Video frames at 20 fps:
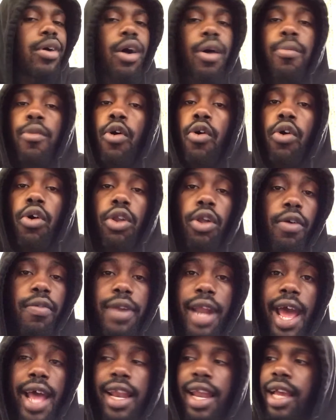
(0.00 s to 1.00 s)
I'm all
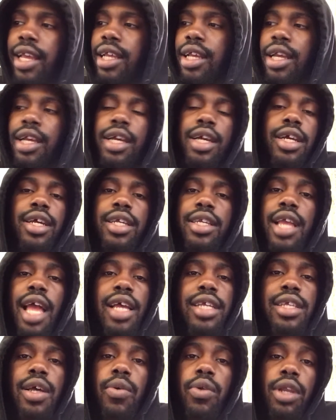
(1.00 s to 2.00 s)
over that. Like,
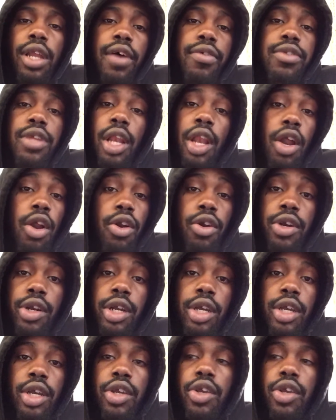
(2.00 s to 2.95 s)
yes, I would love to learn.